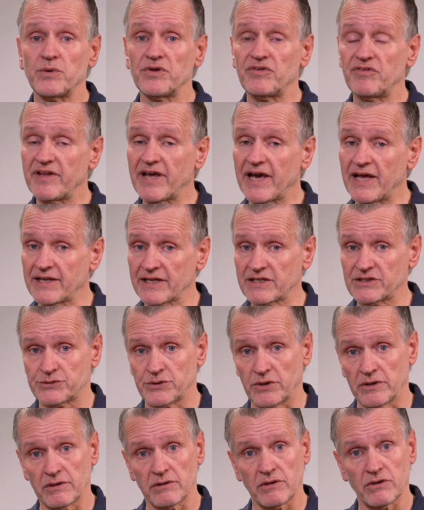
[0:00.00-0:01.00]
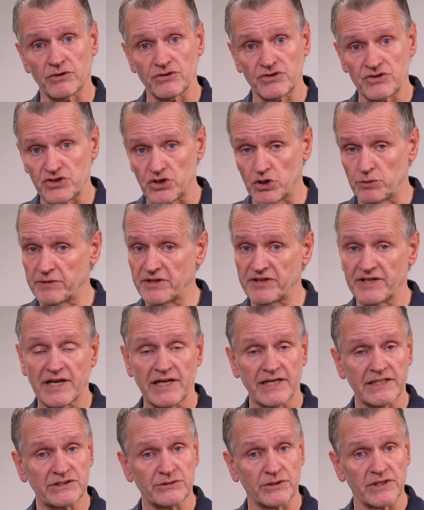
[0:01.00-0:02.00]
with the electron consumer, the
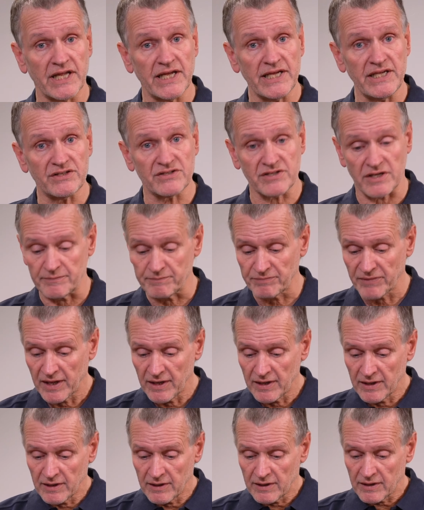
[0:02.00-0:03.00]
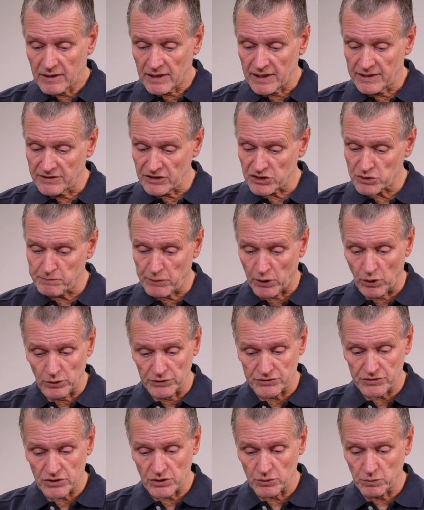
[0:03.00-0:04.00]
electron eater. And this
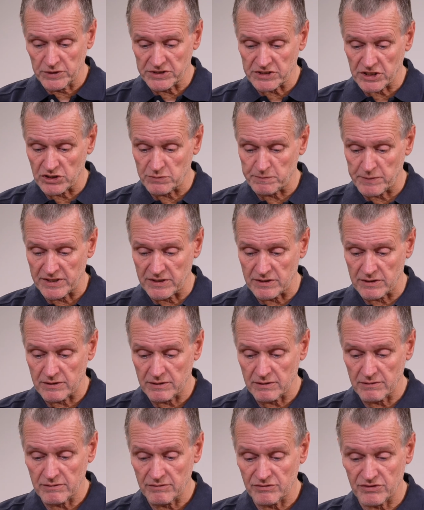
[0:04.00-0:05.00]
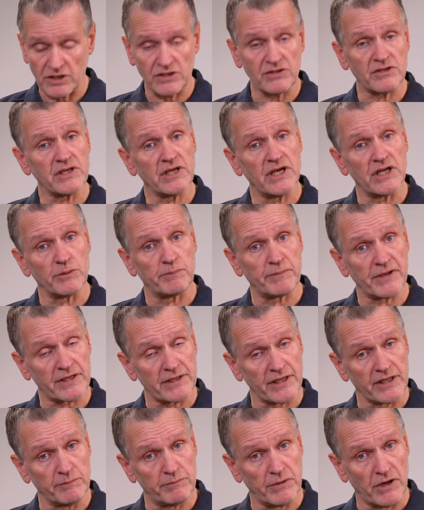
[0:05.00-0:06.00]
bolt, which has been sitting in a
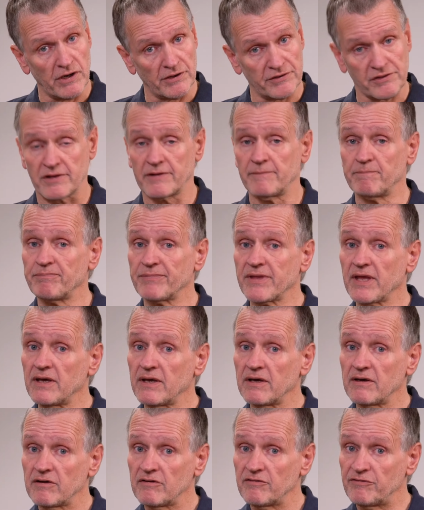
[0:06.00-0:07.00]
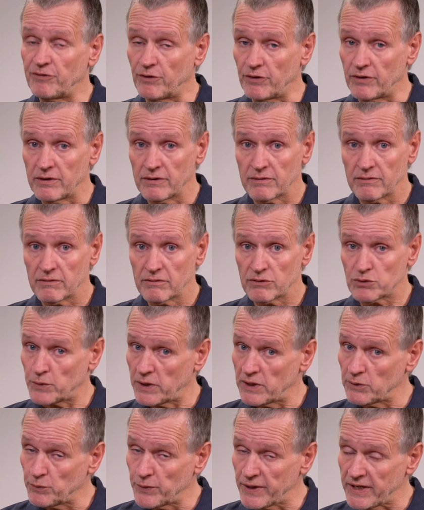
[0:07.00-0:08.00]
pickling bath for
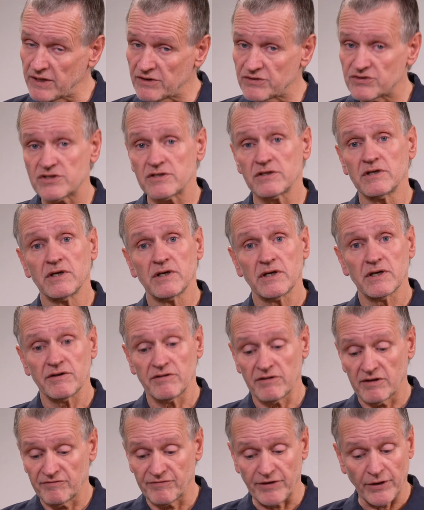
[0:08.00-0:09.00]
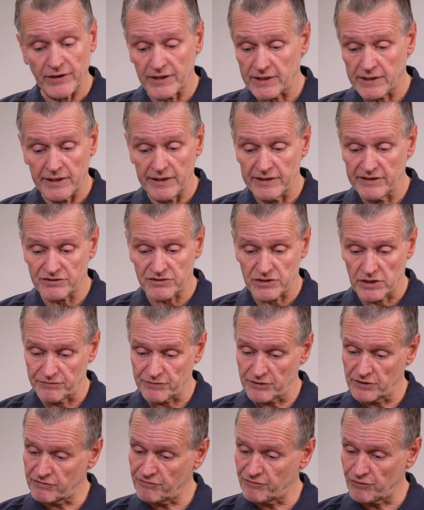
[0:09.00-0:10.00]
12 weeks, very clearly
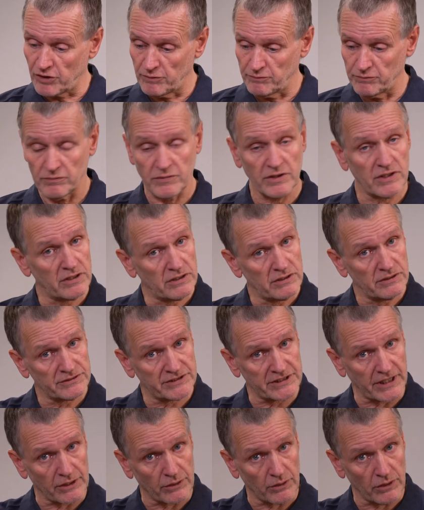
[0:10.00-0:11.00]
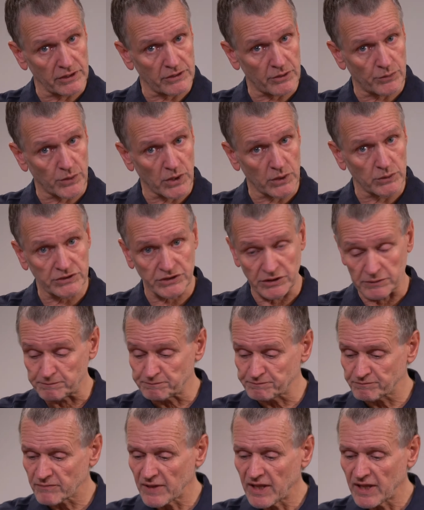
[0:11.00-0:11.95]
suffers from general corrosion.